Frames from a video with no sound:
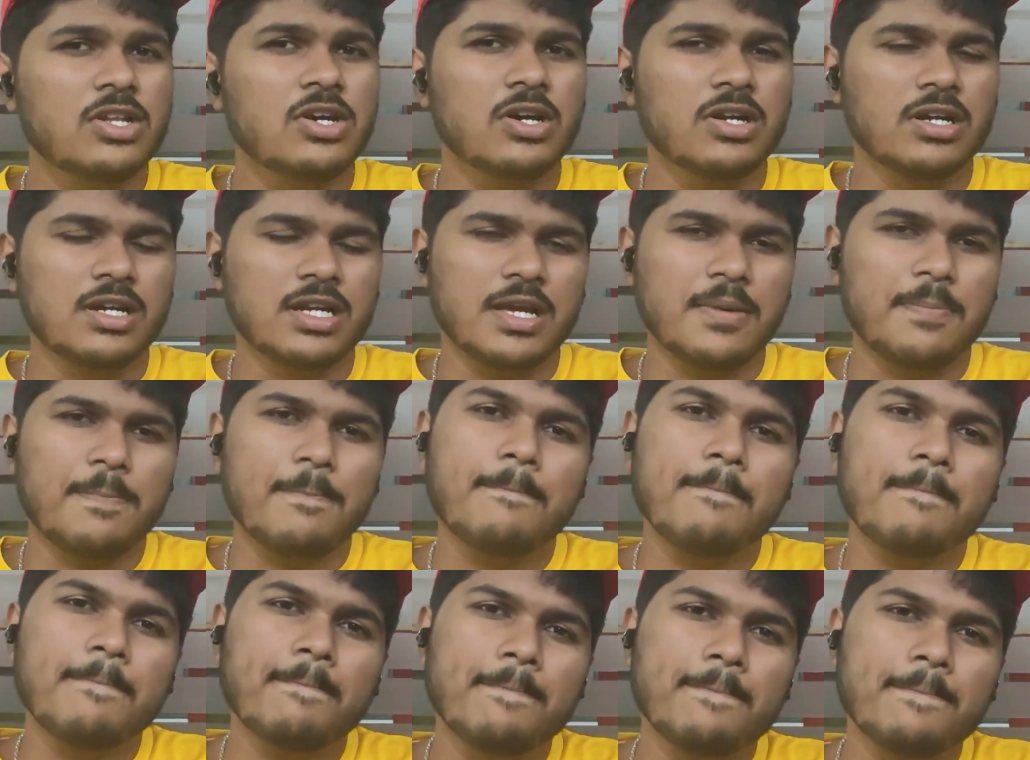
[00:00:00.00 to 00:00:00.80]
long time.
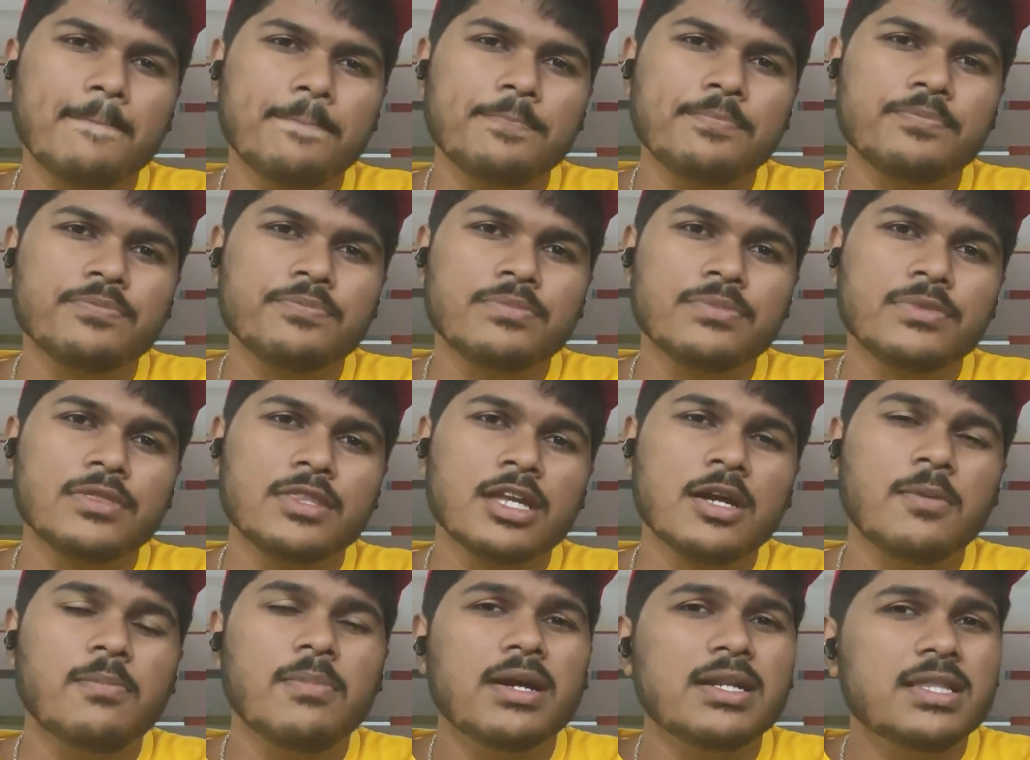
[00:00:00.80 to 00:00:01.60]

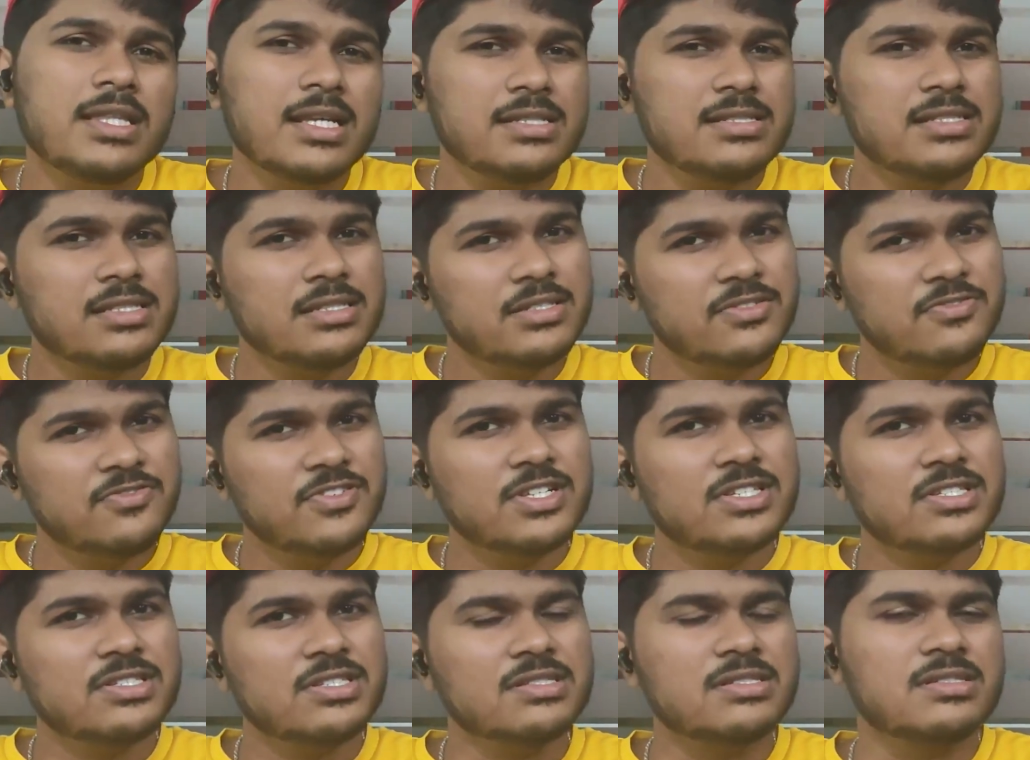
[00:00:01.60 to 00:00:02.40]
But there's a
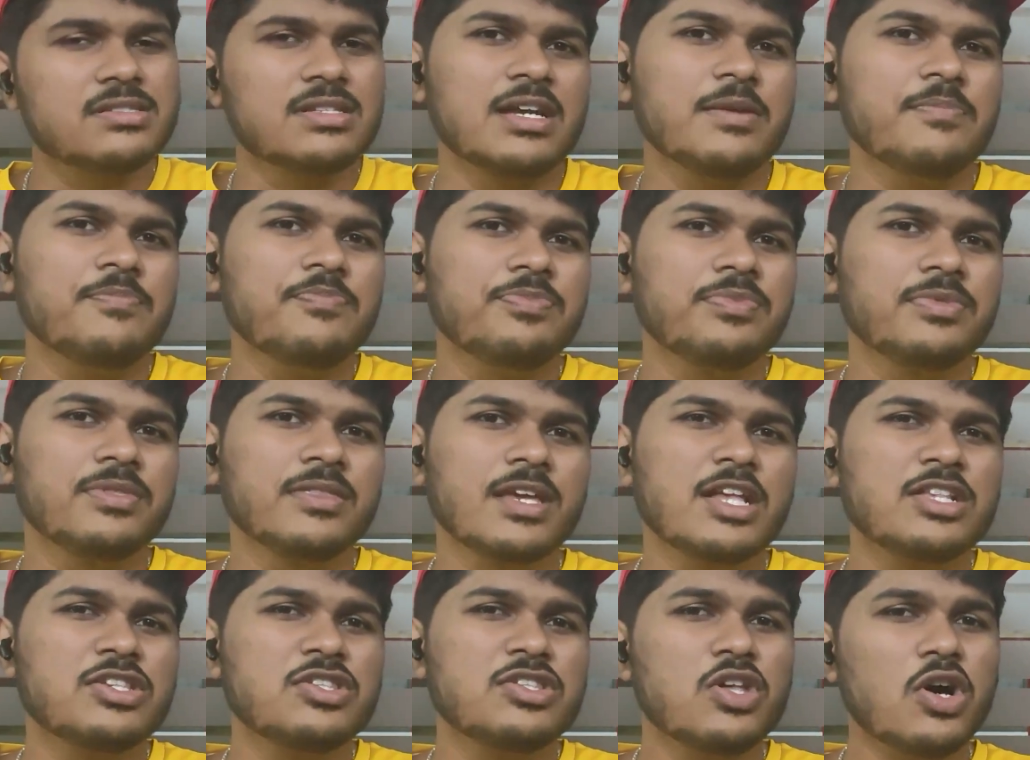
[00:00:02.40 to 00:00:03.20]
difference this time.
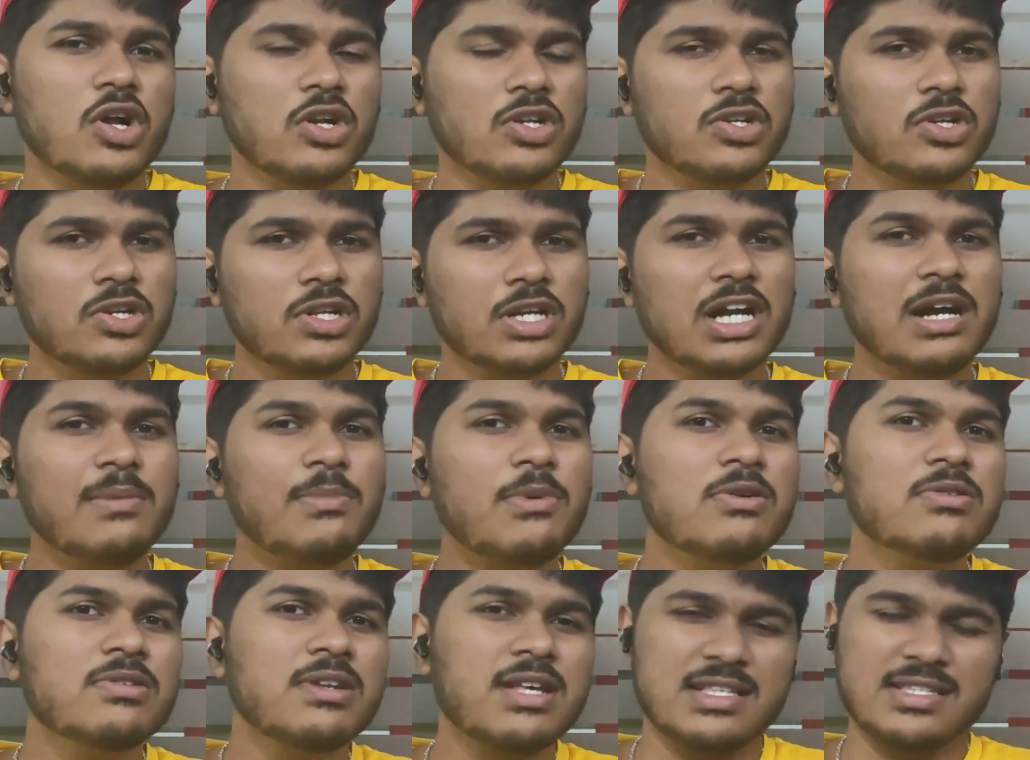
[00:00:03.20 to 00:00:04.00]
It's not going to come
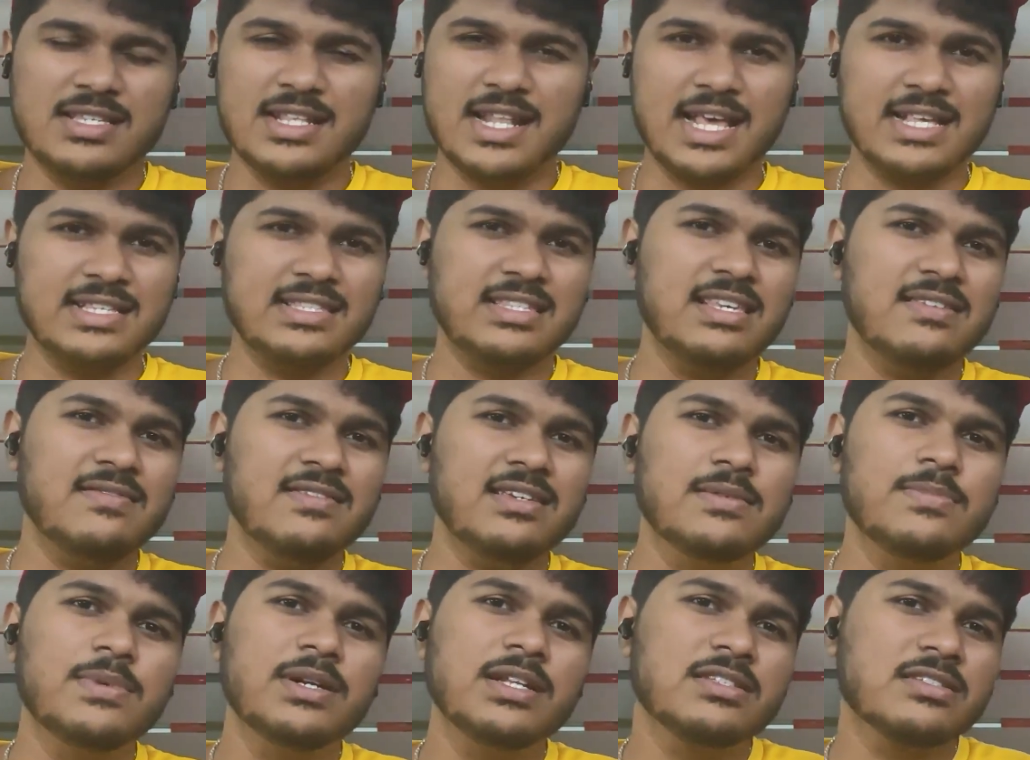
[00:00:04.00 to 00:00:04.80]
out as an
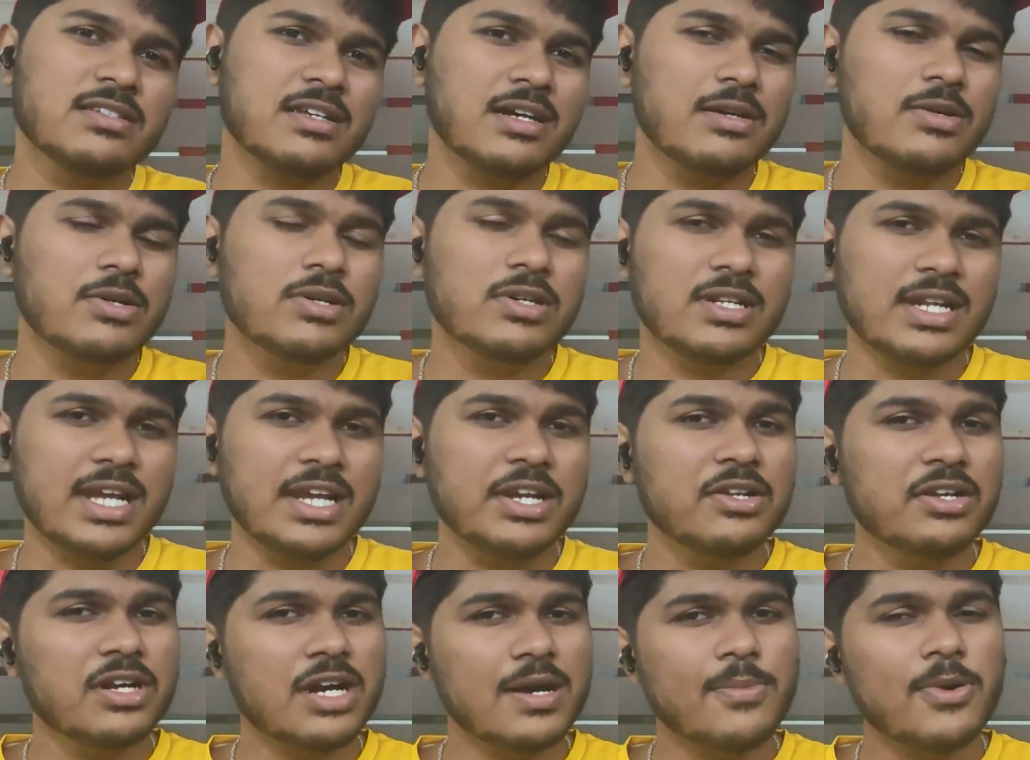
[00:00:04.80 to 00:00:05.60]
ICV, but it's
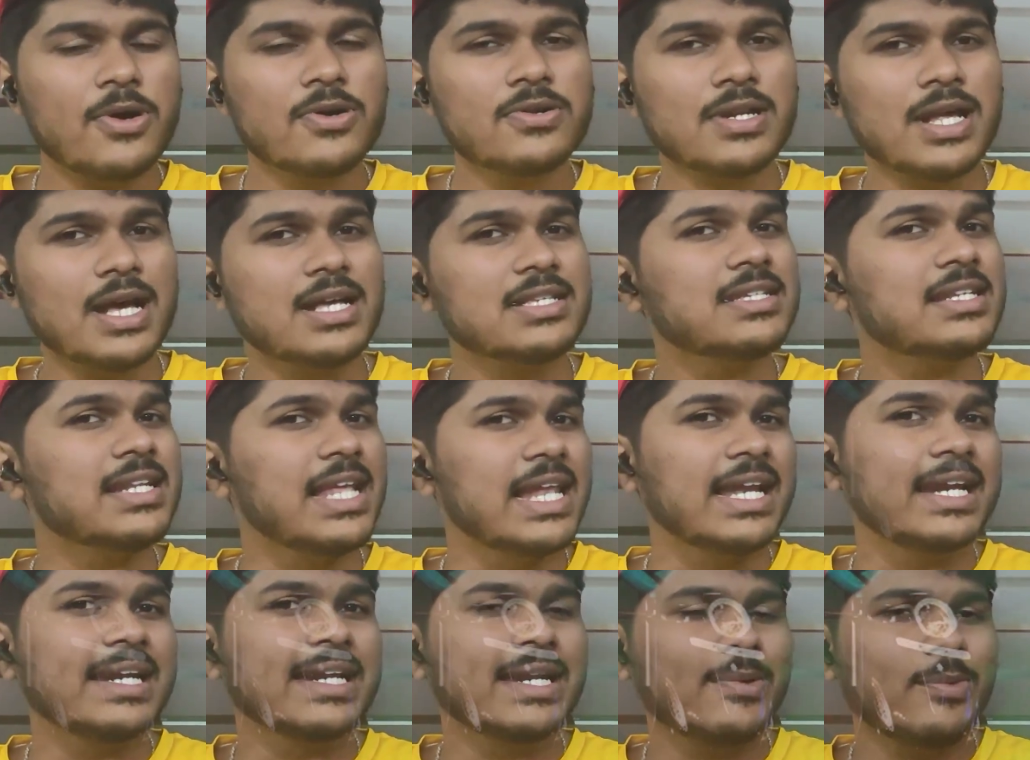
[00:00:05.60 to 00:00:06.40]
trying to come out as an
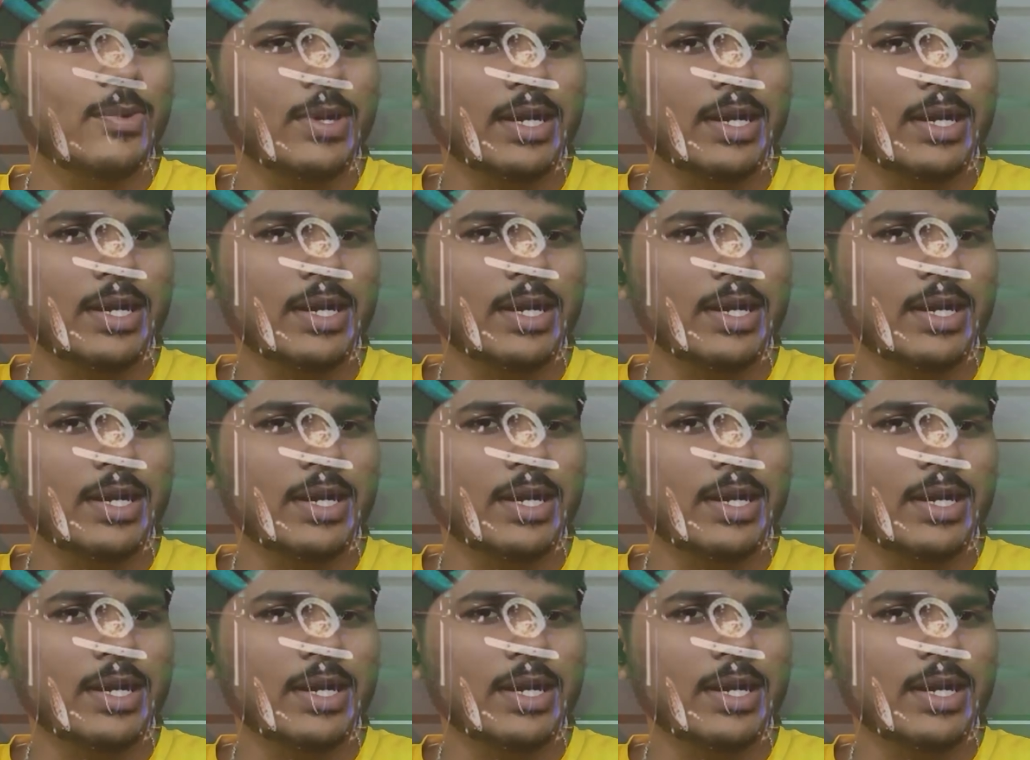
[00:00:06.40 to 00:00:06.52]
electric